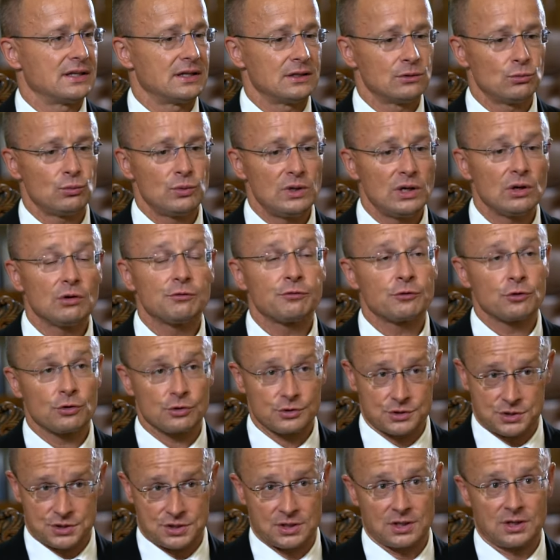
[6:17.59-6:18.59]
And we, of
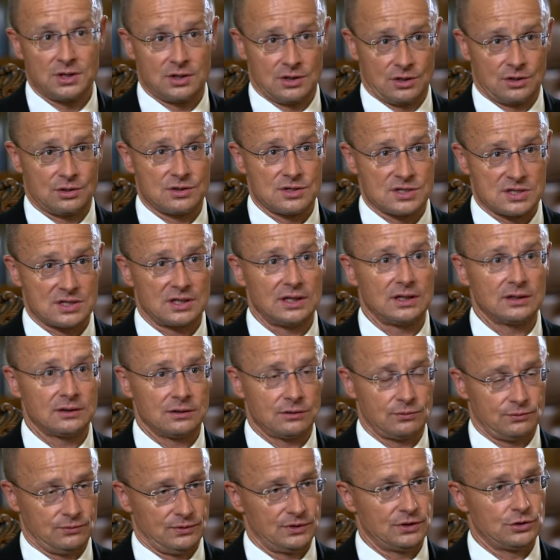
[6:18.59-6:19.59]
course,
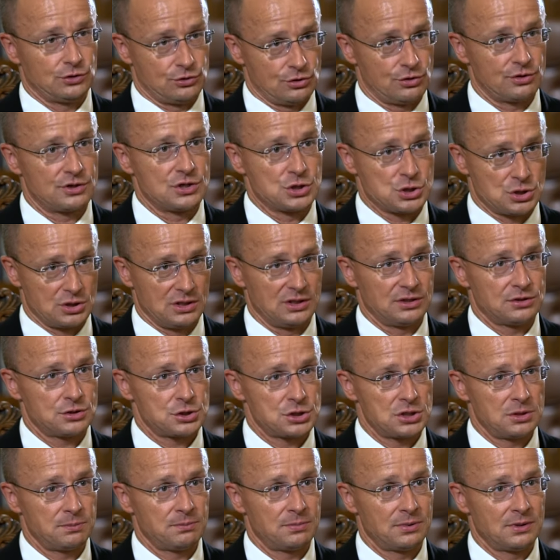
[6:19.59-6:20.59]
consult with the Turkish
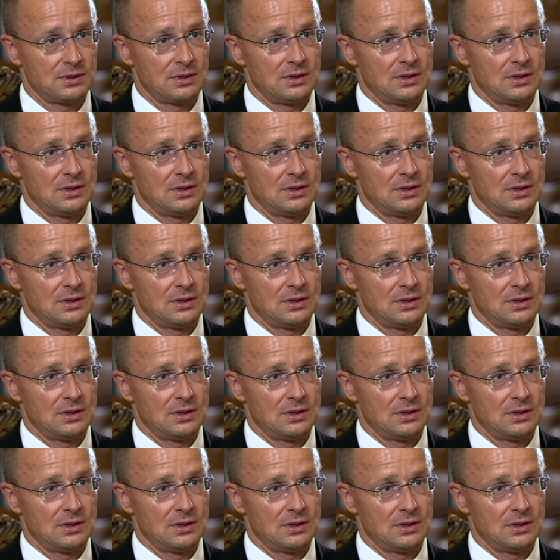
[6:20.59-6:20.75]
leadership.